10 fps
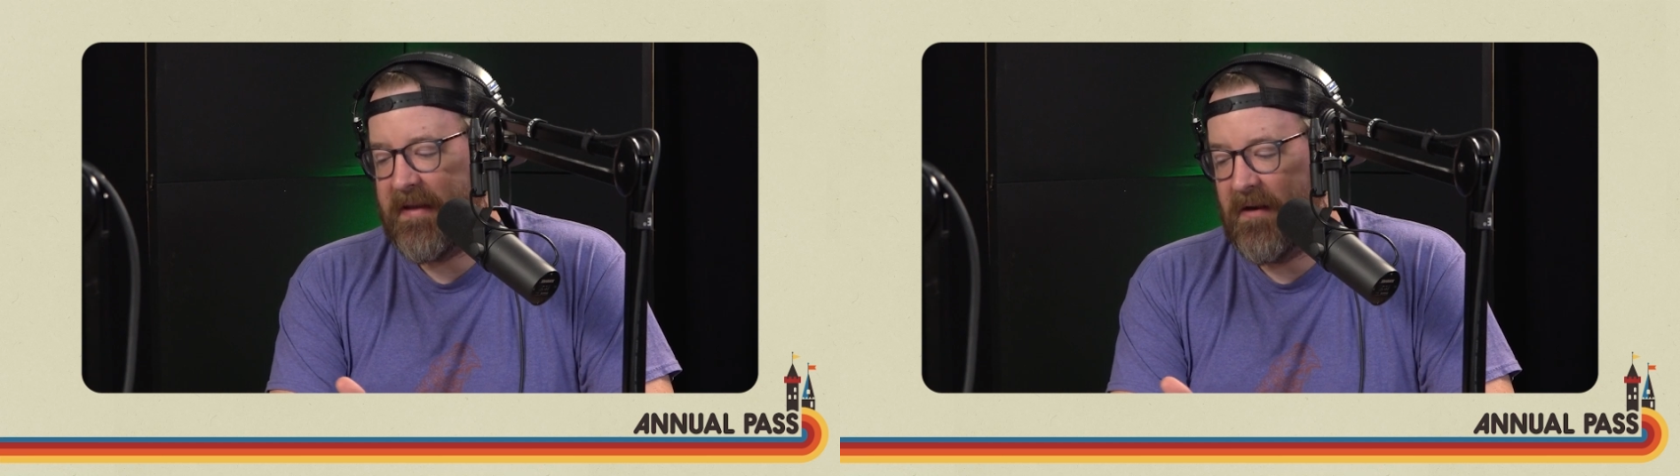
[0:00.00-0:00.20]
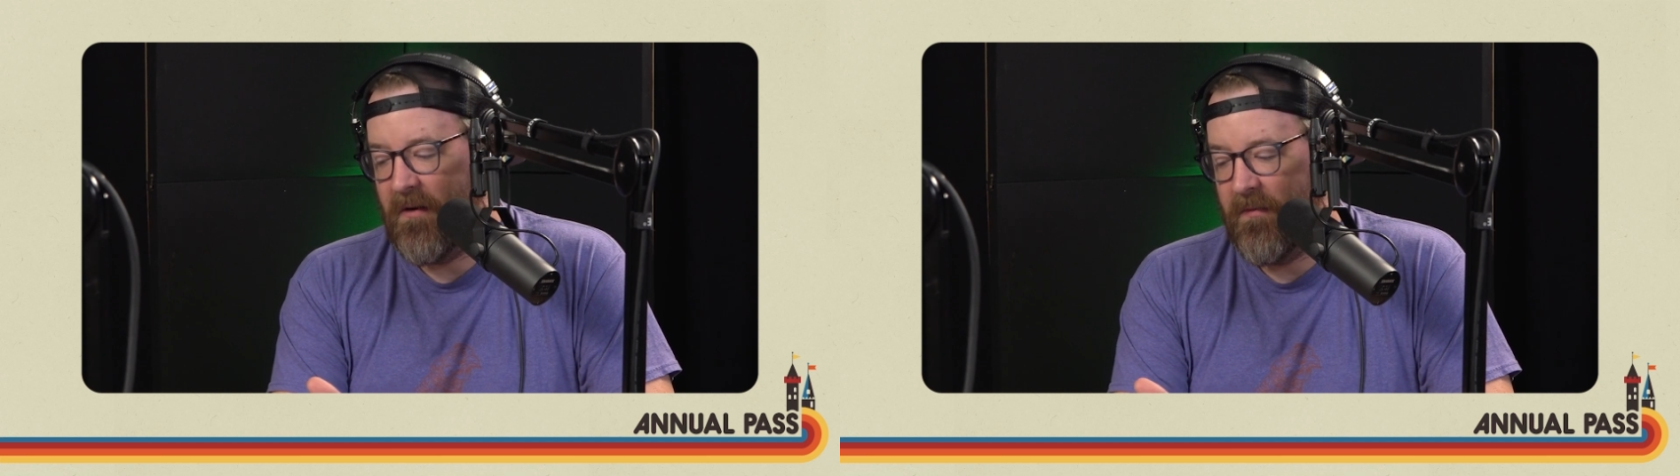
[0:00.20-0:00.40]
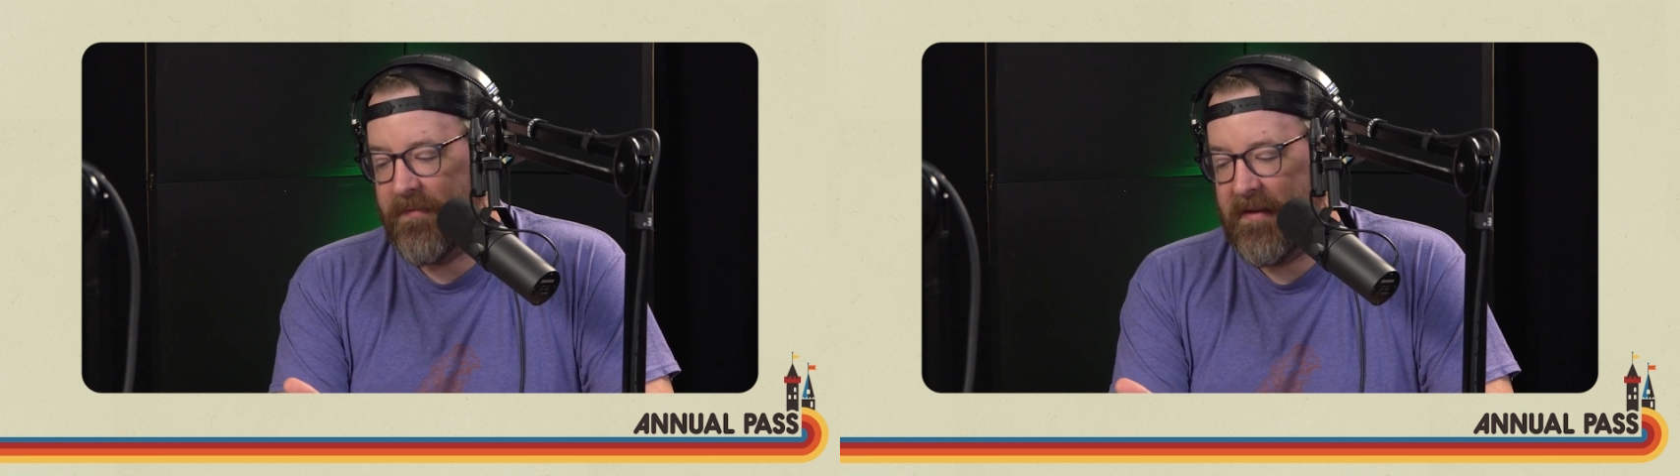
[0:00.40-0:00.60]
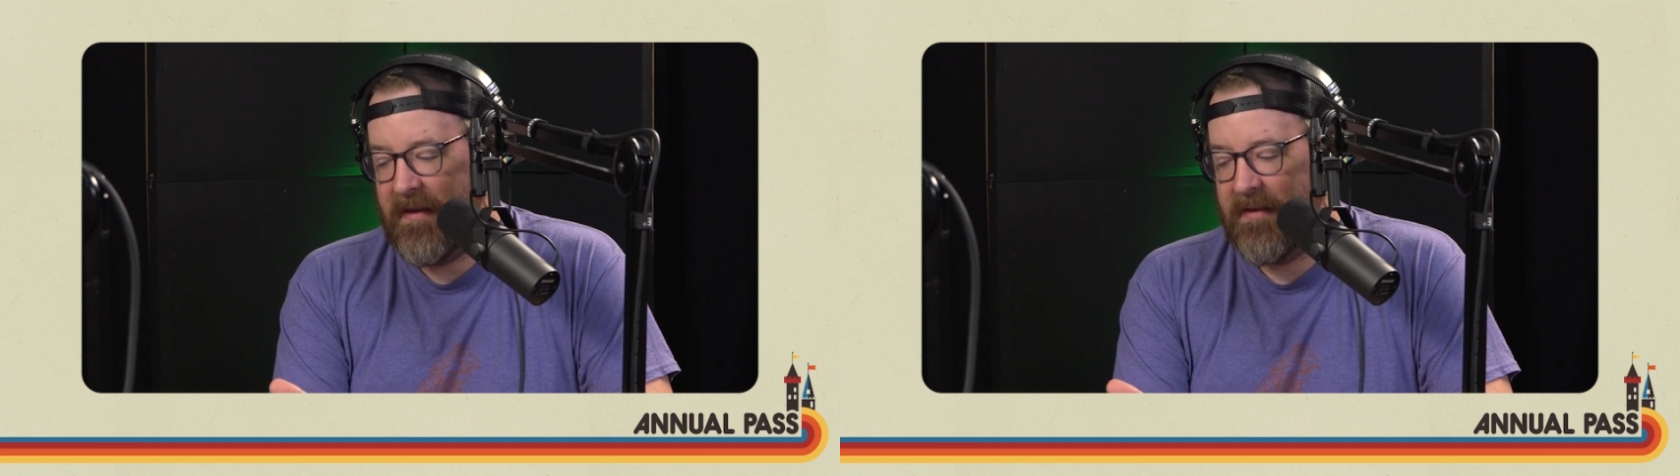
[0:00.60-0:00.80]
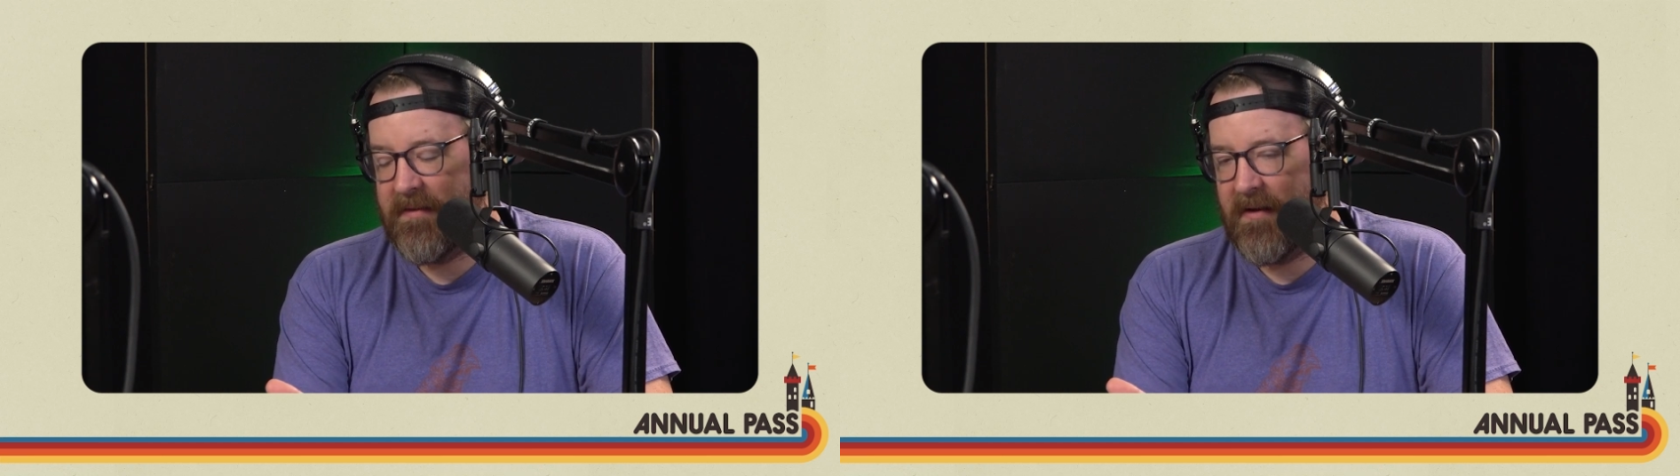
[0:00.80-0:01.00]

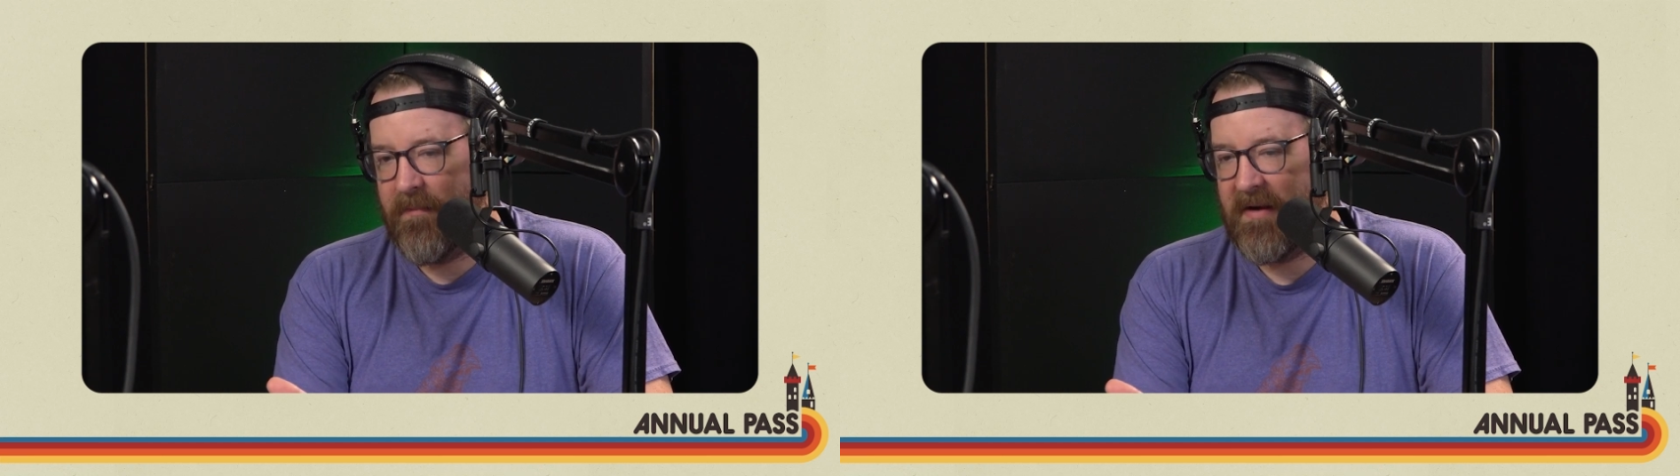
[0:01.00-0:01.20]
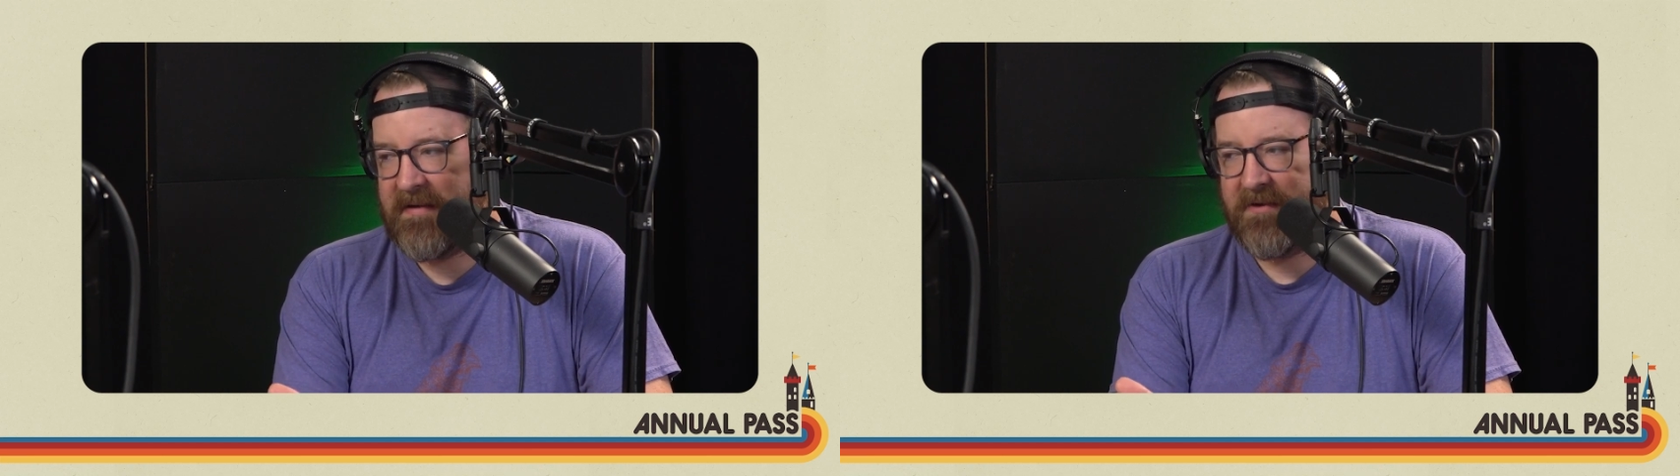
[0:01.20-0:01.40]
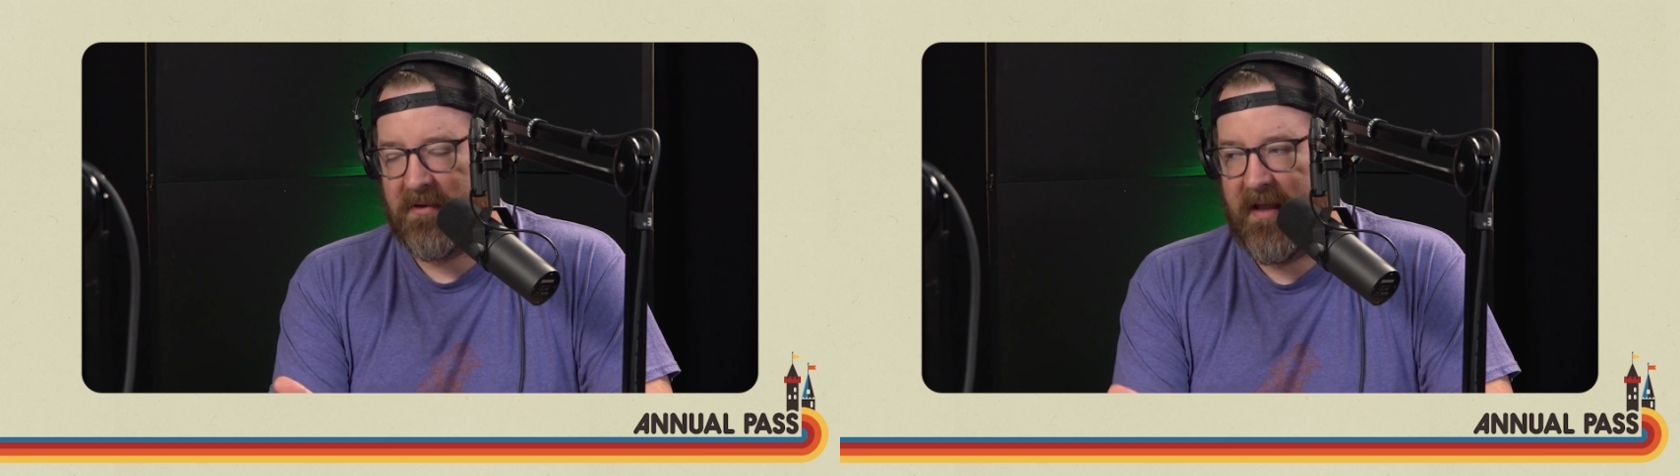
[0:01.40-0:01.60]
the presidential